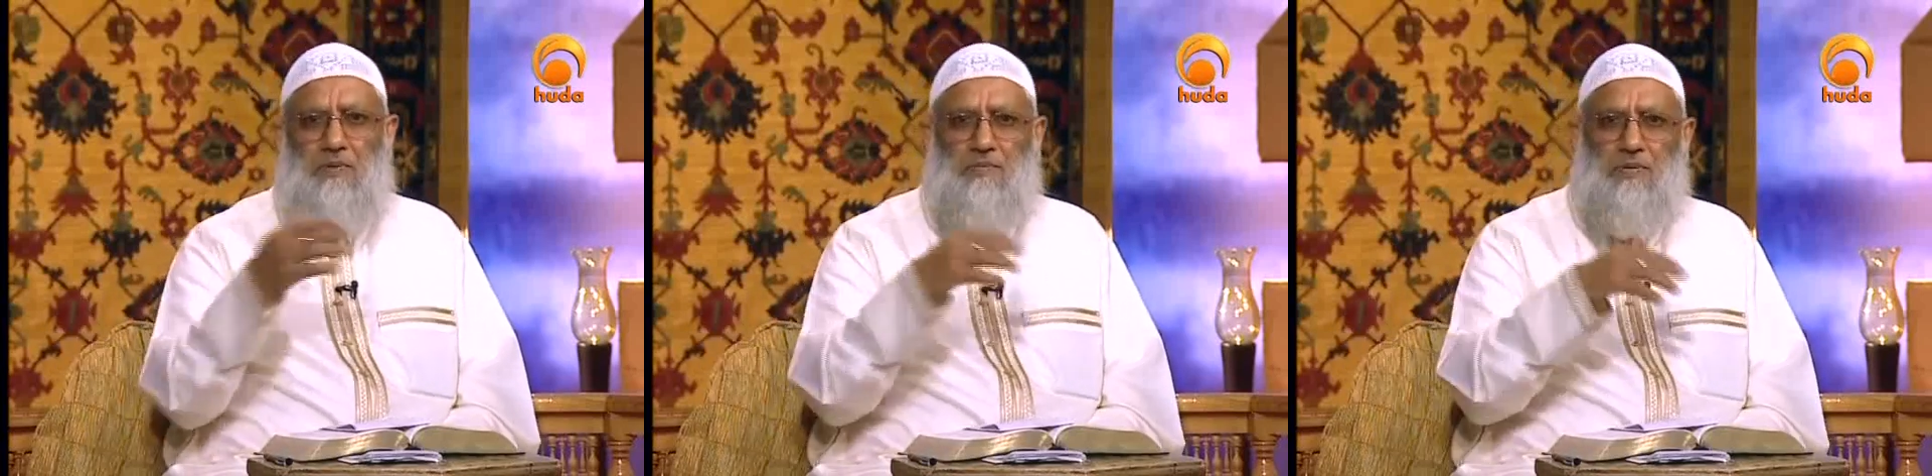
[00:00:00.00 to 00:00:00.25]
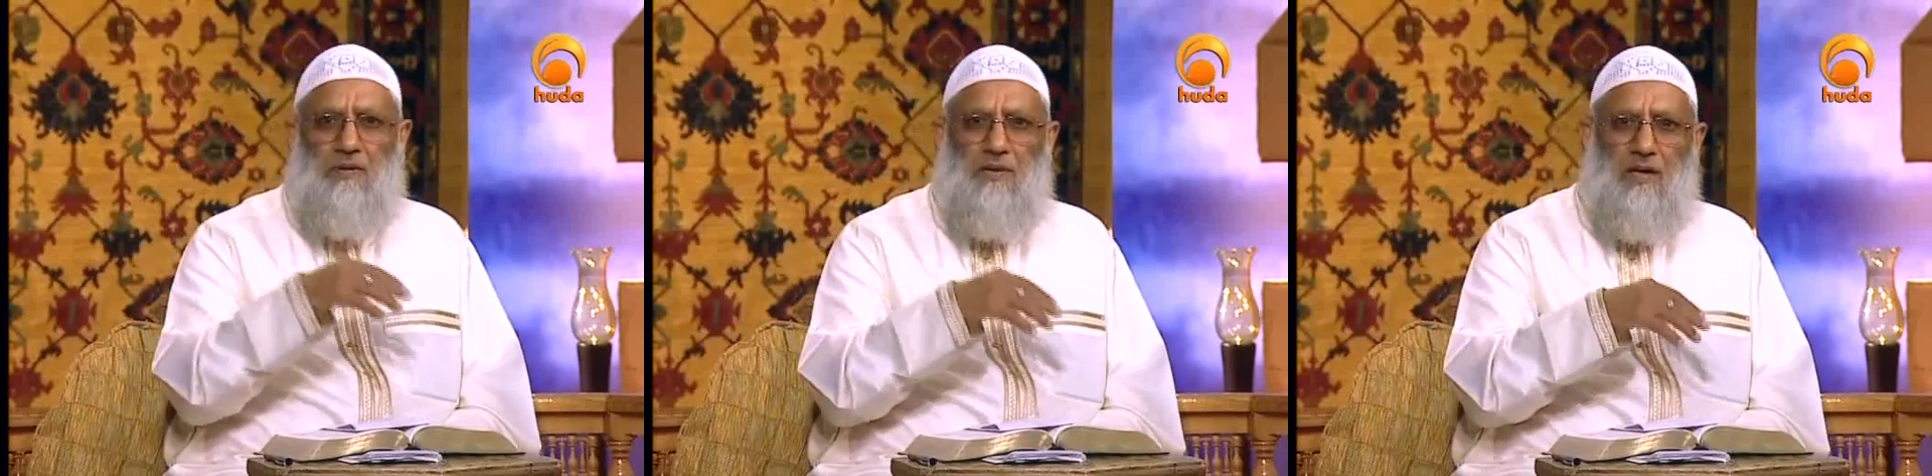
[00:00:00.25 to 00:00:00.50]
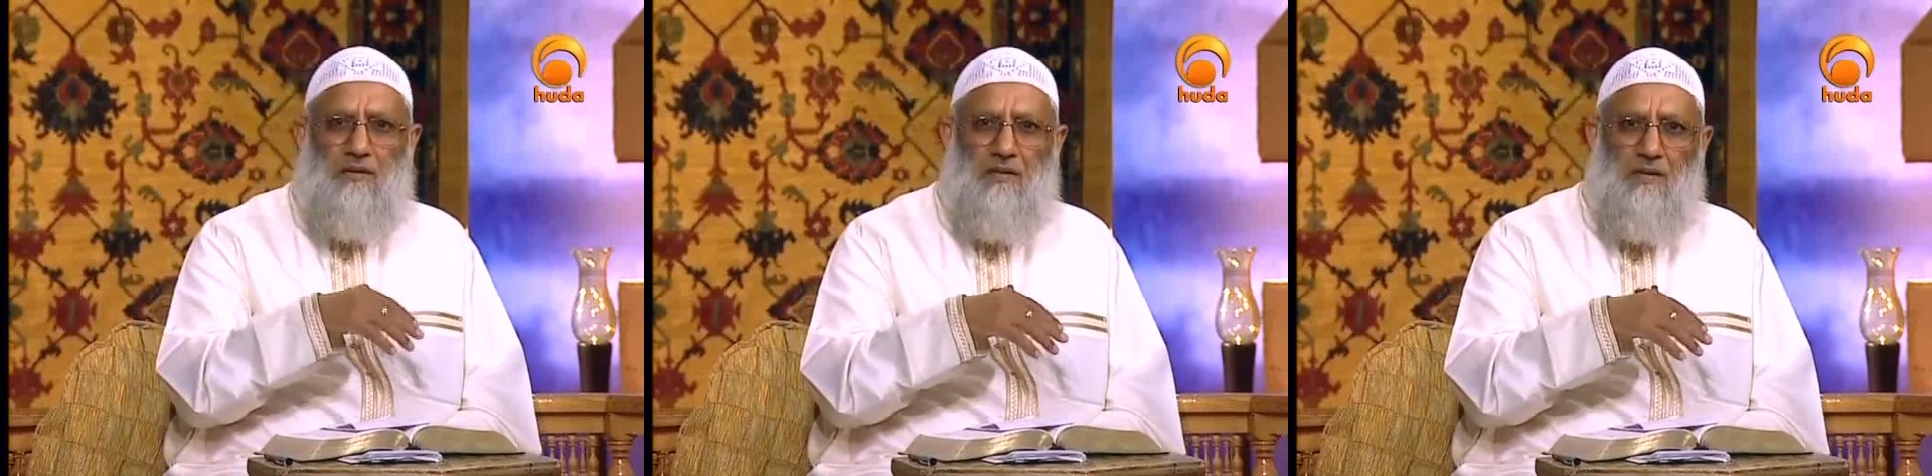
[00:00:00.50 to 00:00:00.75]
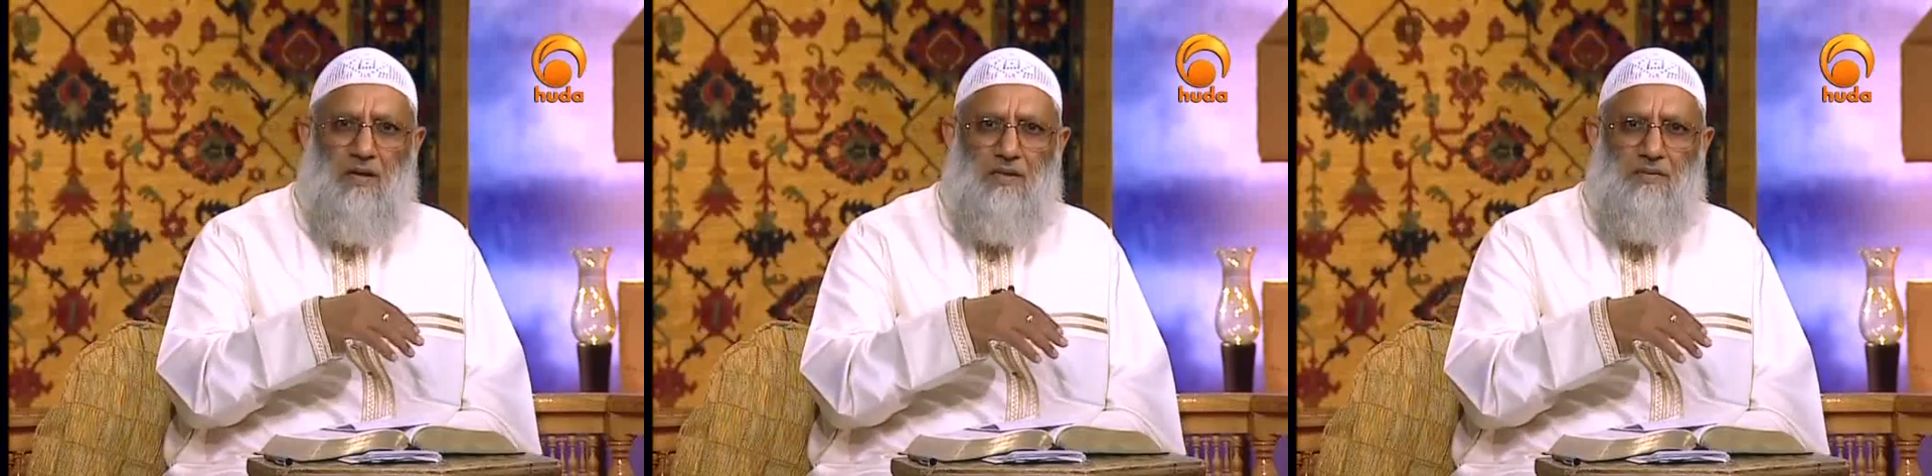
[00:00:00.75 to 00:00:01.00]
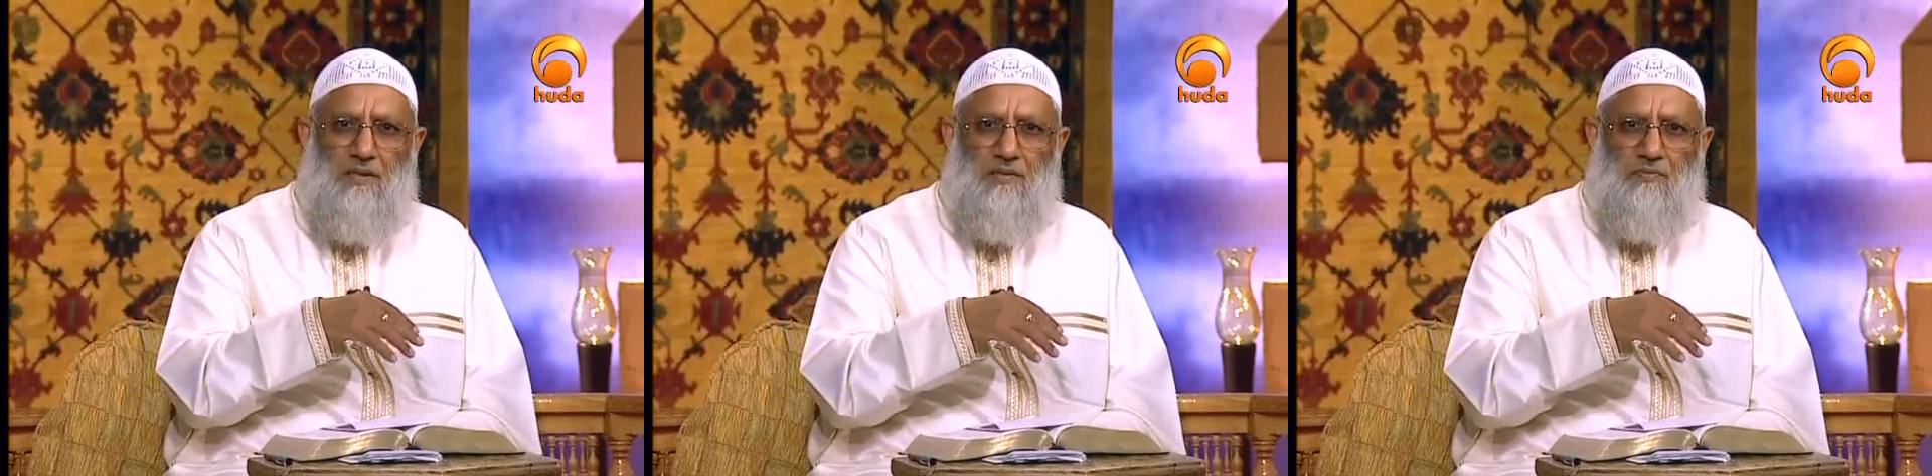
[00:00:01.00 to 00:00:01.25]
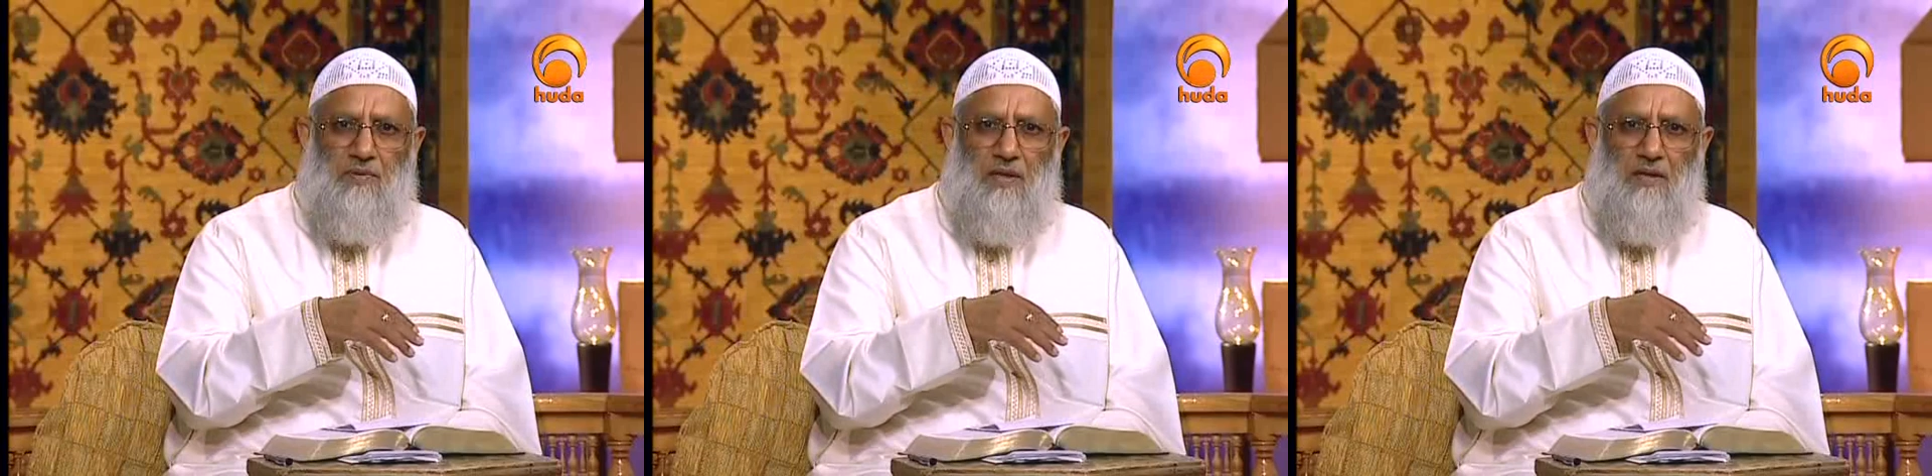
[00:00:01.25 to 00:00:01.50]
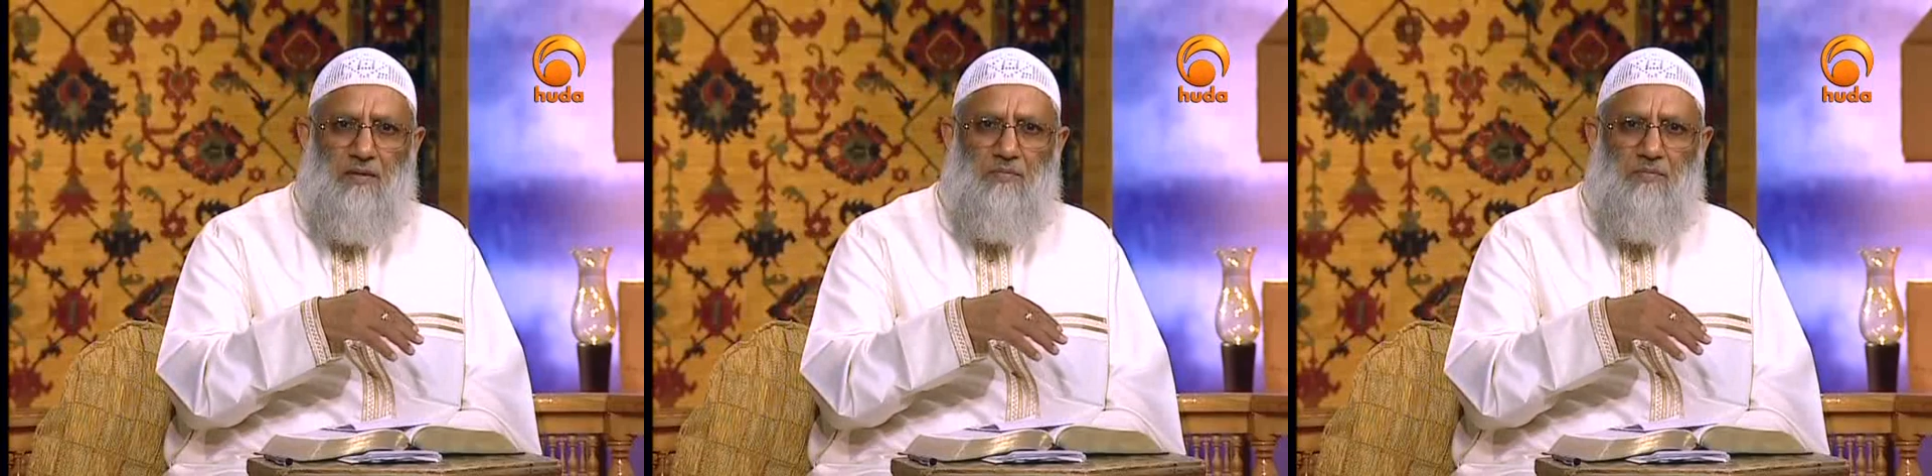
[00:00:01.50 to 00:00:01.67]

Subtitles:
people got the knowledge as well,